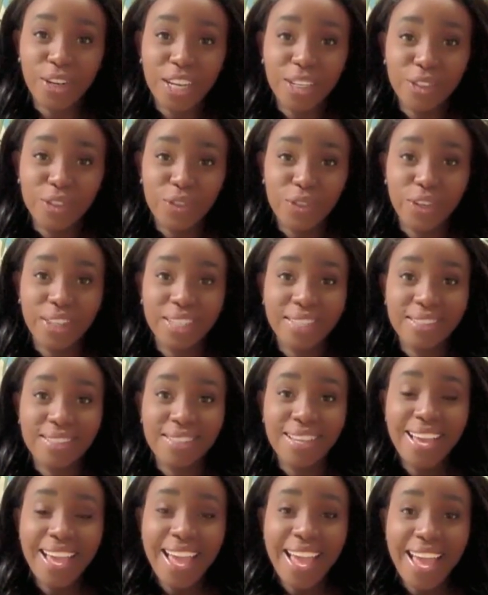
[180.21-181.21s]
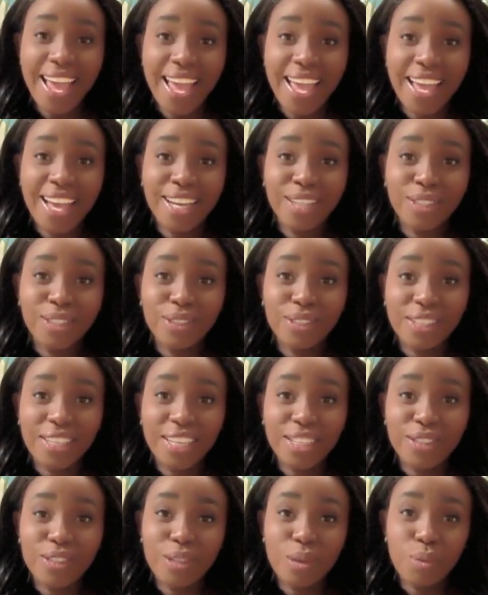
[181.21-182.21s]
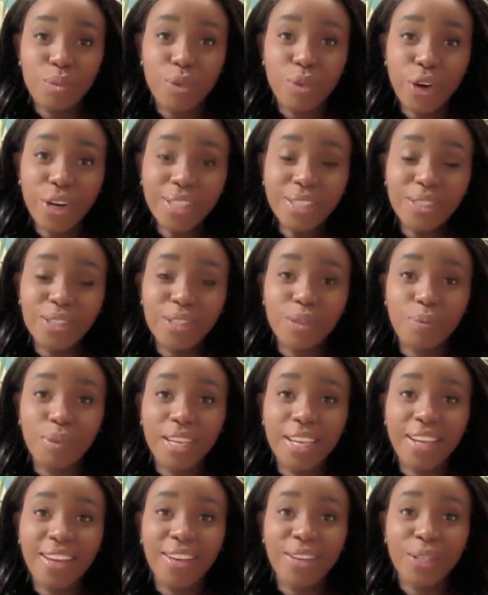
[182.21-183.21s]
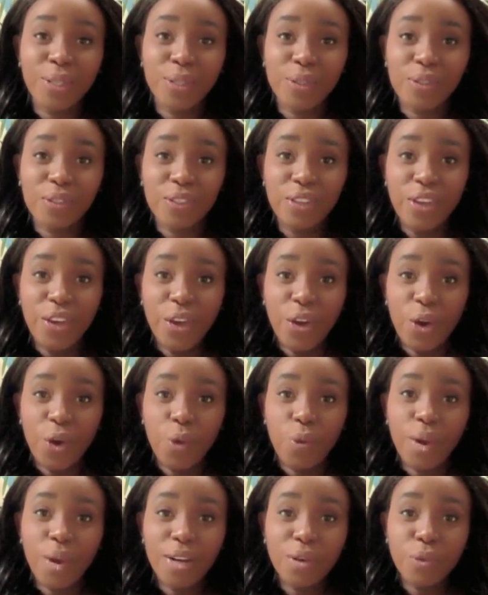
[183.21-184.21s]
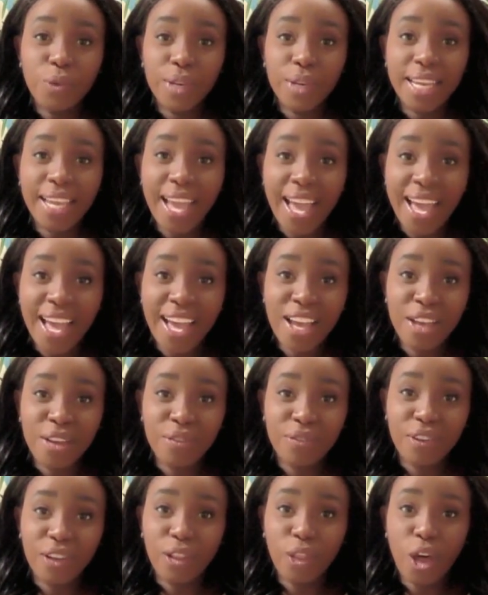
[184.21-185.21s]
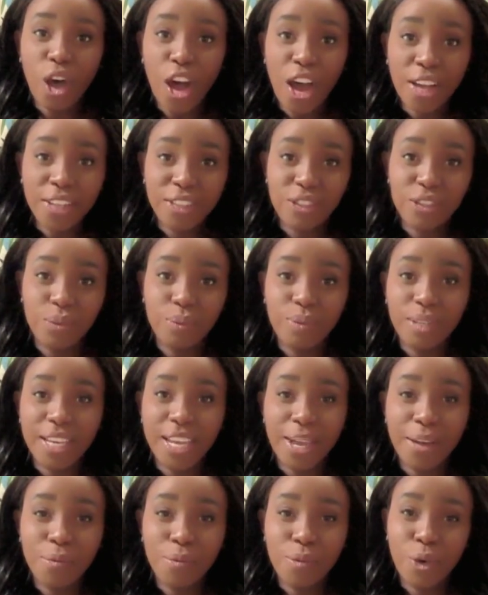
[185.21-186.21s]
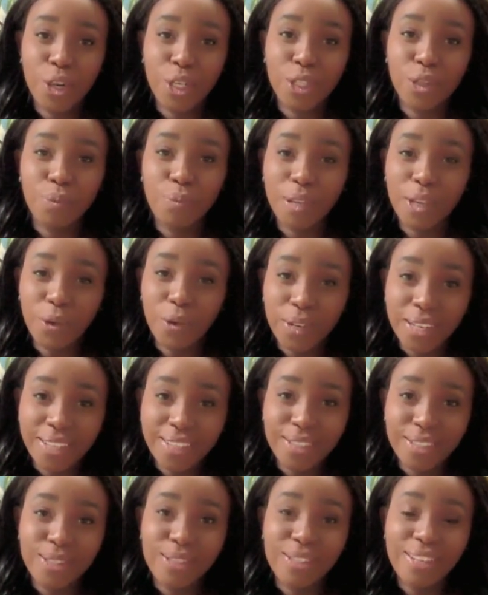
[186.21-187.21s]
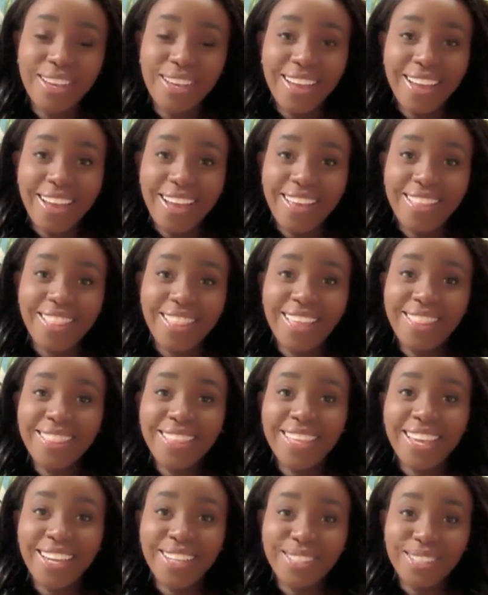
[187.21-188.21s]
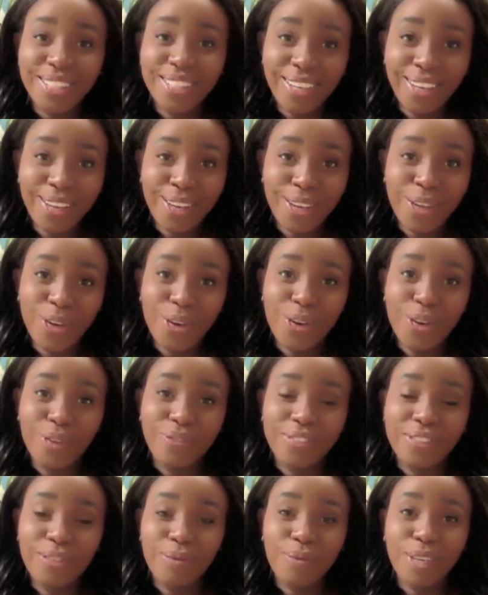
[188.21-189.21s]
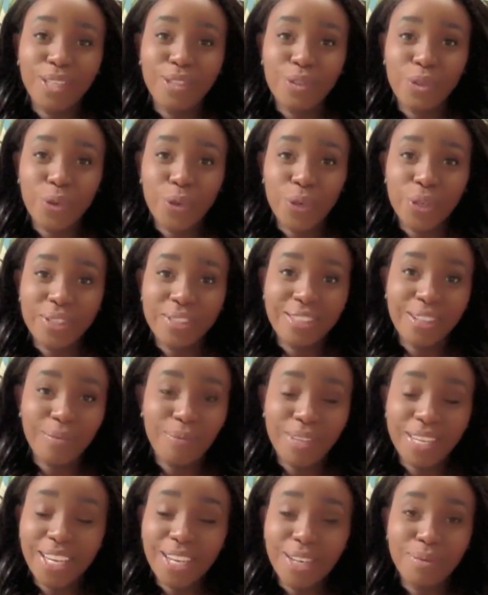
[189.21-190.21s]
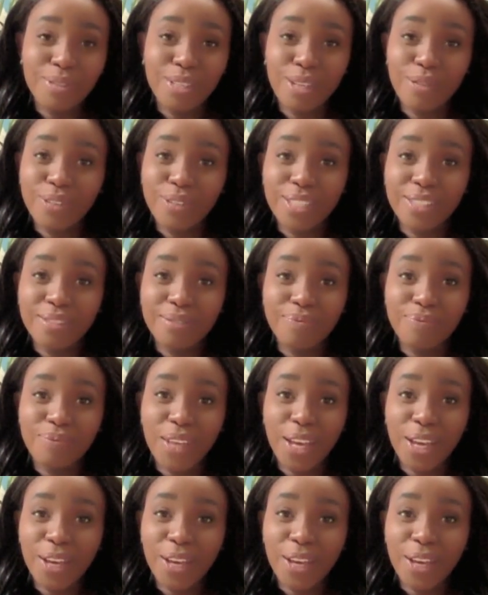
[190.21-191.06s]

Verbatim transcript: countries. And it's important because when we have launch become more ubiquitous, then the idea of space tourism becomes even